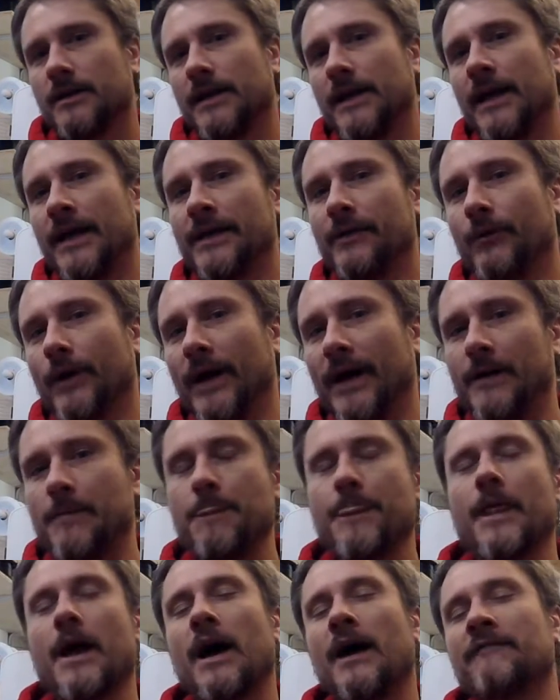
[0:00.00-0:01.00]
Anyway,
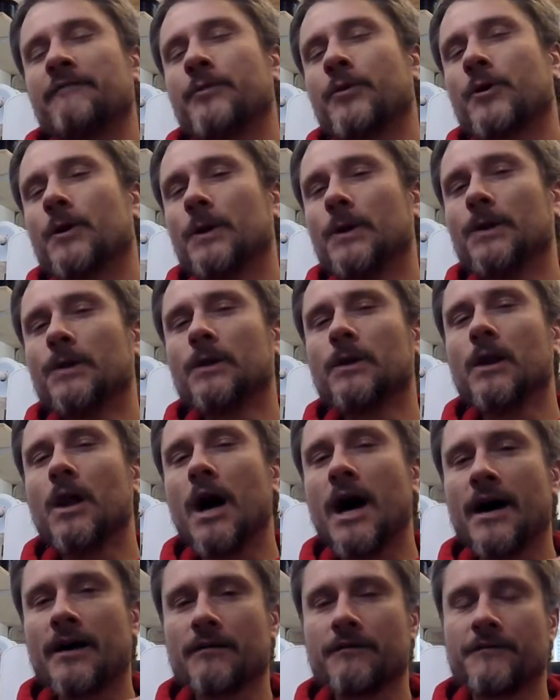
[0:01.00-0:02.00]
I've put a
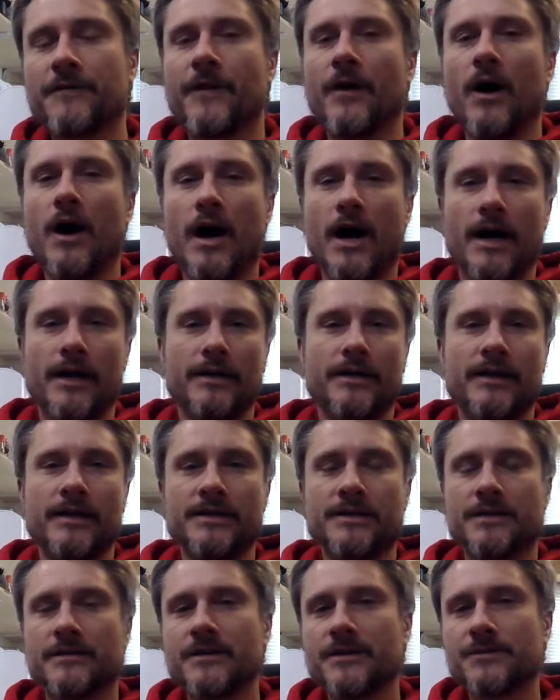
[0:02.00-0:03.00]
lot of thought
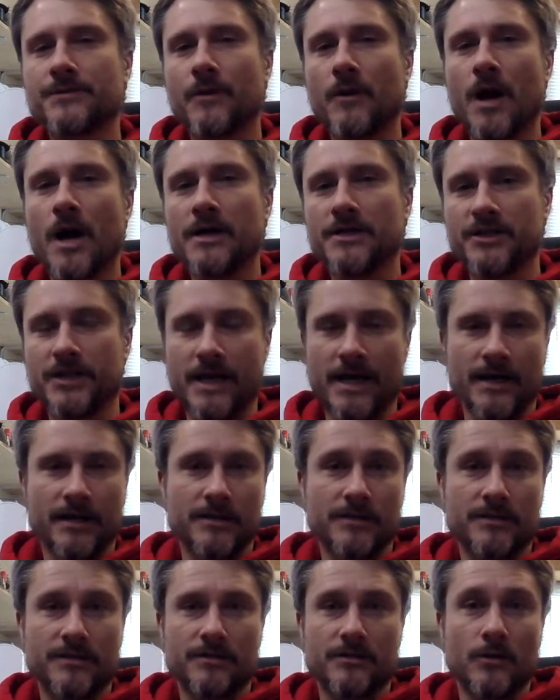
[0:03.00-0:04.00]
into this
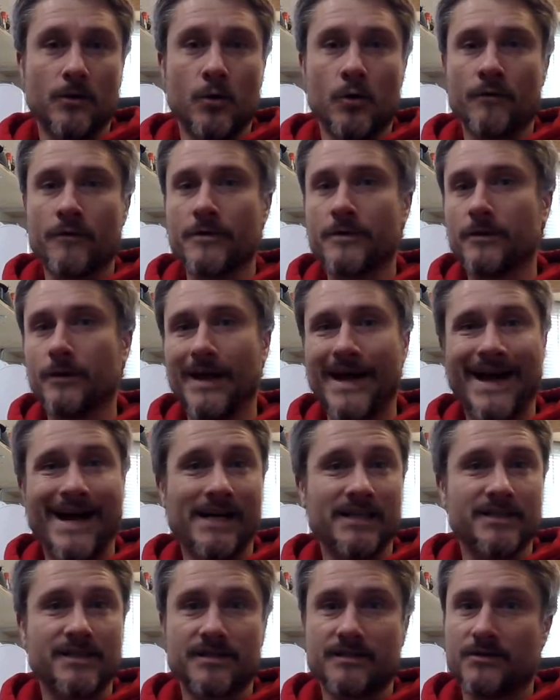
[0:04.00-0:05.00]
project over the
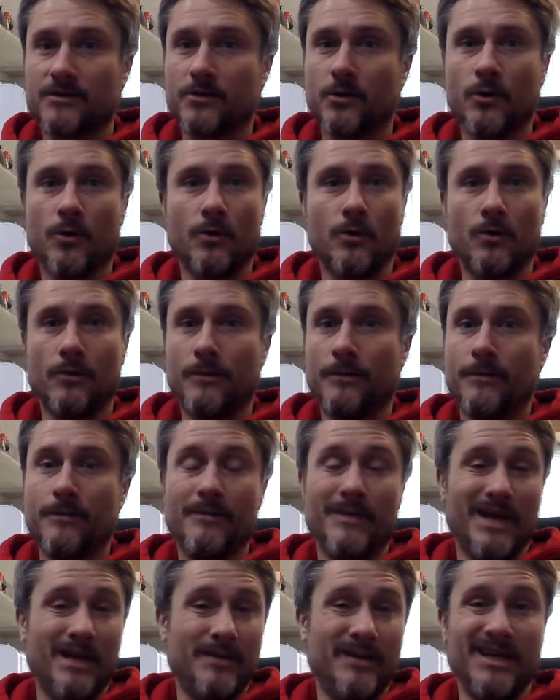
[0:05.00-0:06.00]
last, oh,
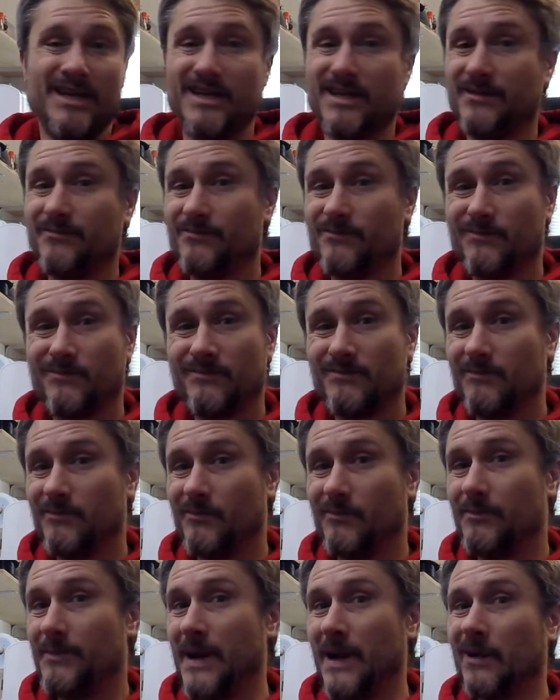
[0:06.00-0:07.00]
maybe
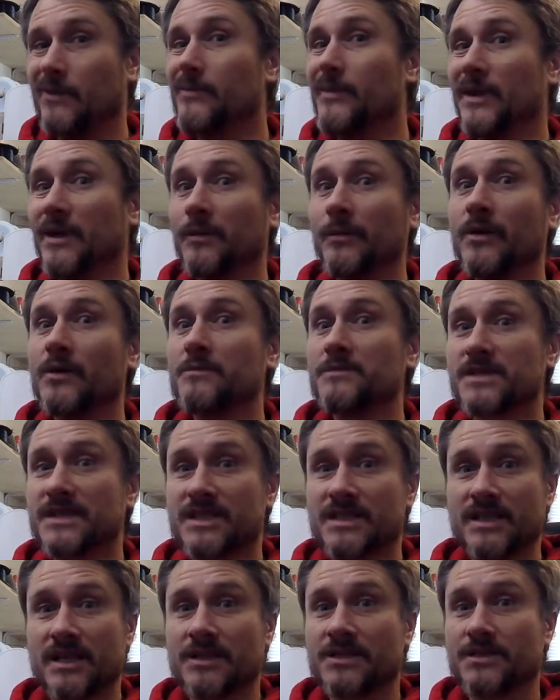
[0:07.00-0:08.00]
bare minimum
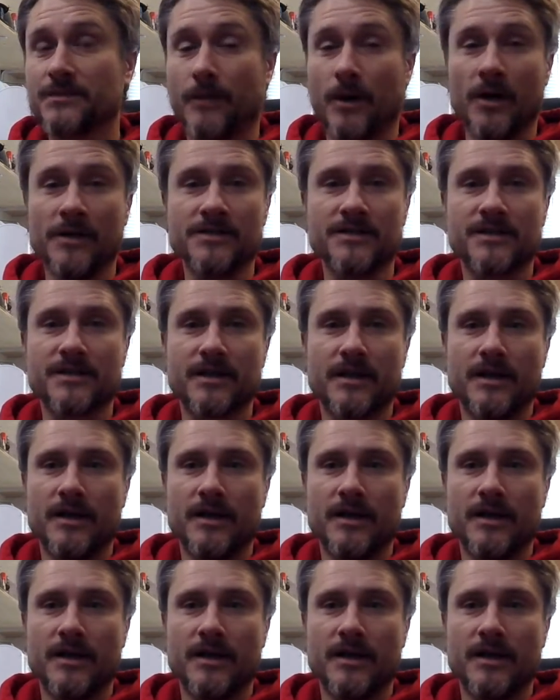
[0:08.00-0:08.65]
six months.